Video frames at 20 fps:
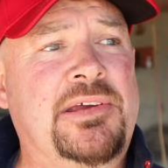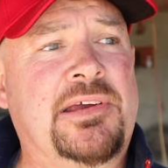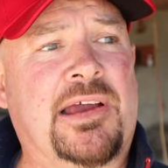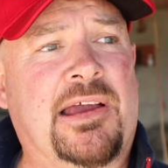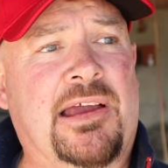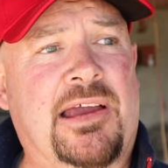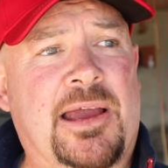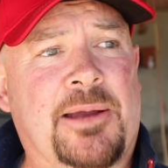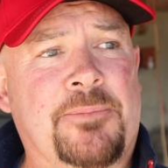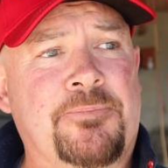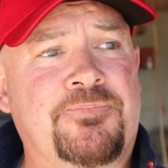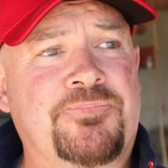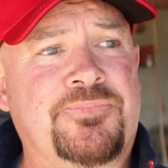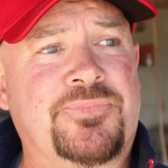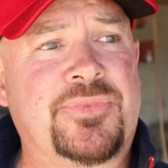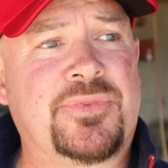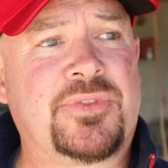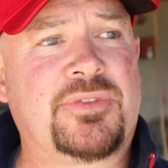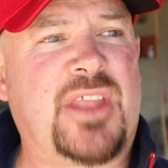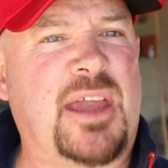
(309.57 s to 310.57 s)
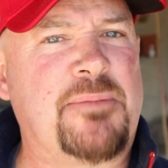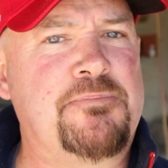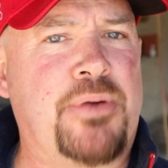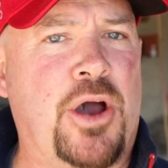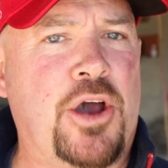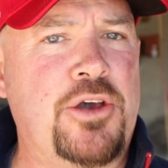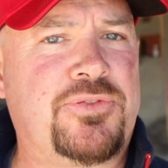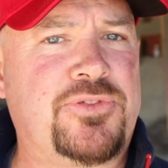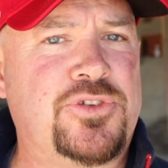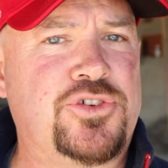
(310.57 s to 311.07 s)
they
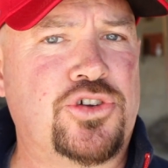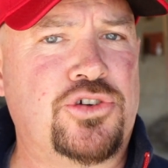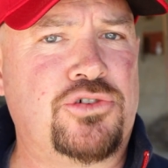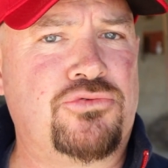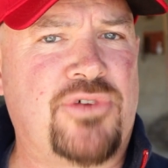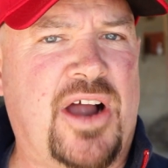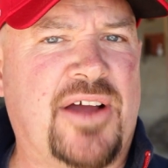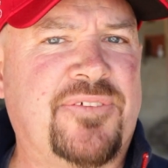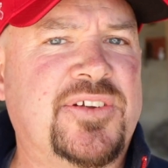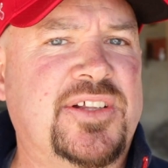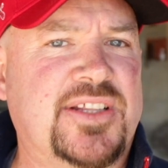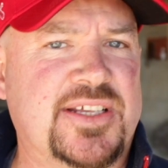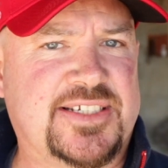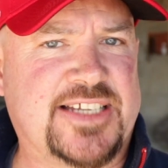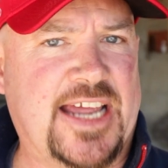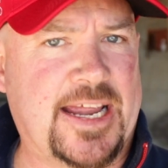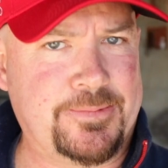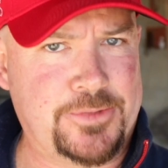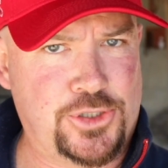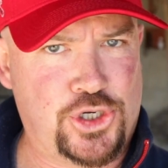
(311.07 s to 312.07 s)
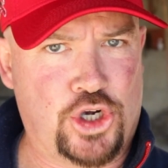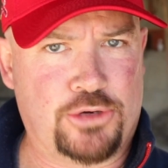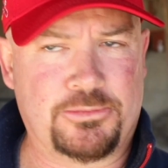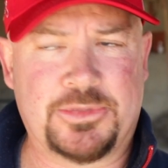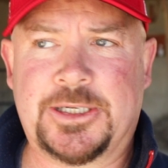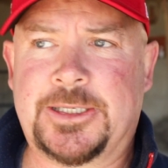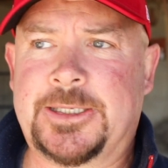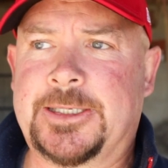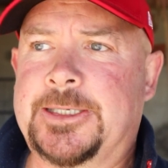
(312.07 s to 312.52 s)
both do roughly the same job.